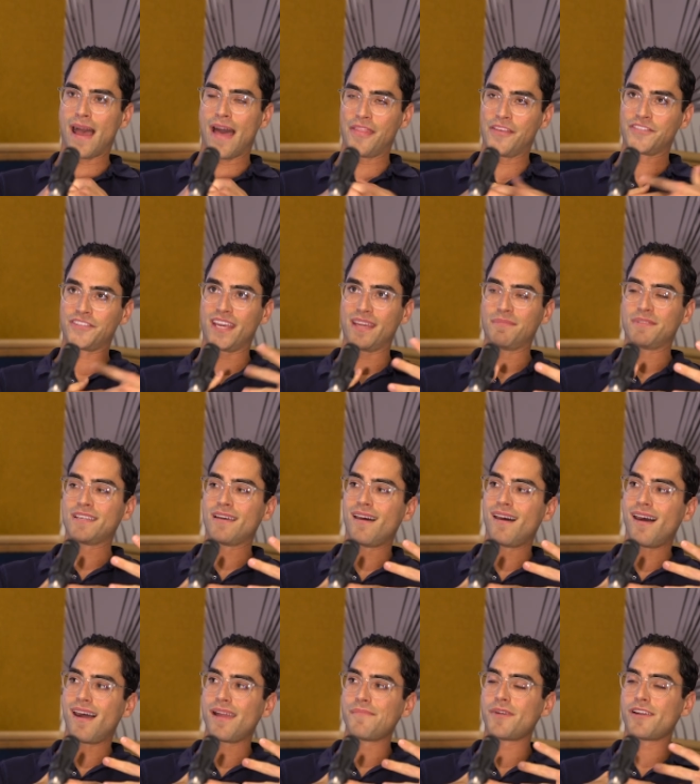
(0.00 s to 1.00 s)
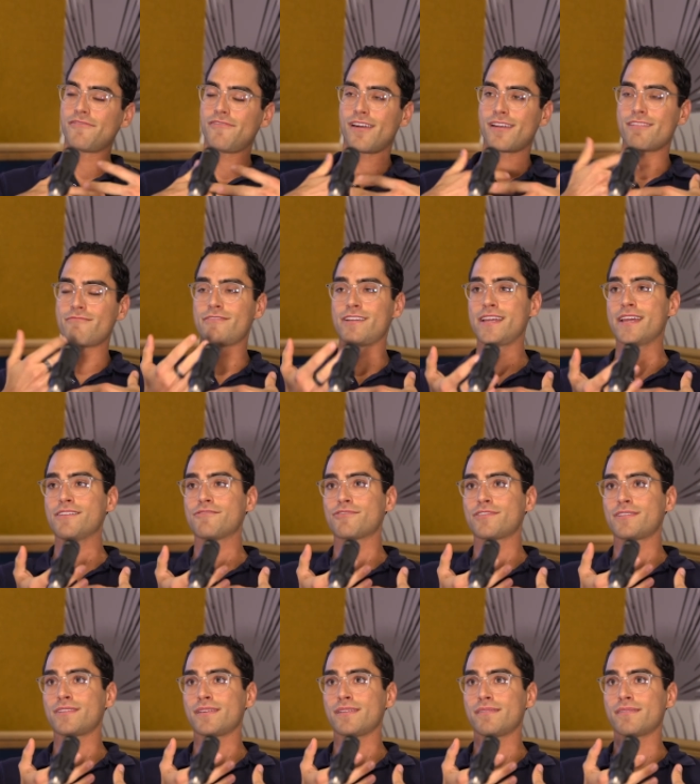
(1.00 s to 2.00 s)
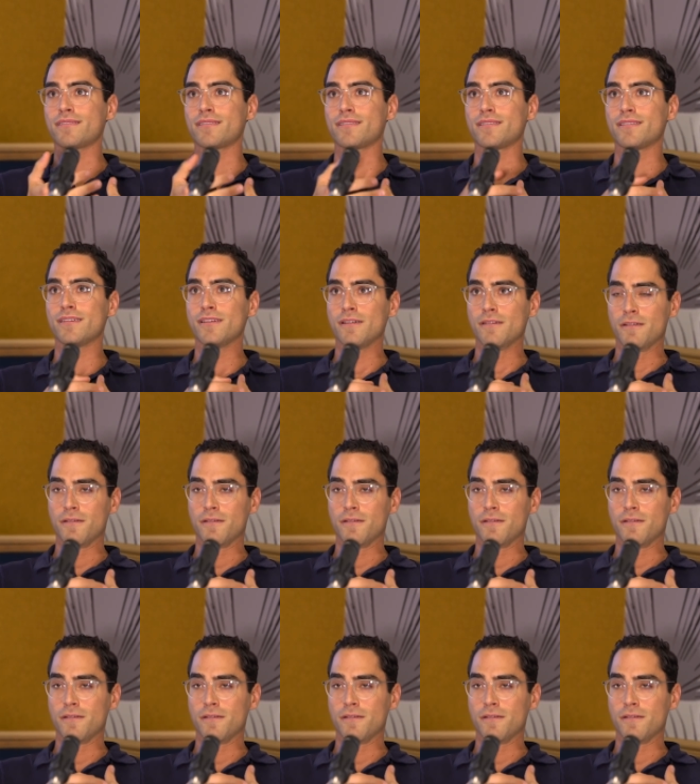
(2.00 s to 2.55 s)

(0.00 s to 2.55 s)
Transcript: at the same time, I find it really interesting that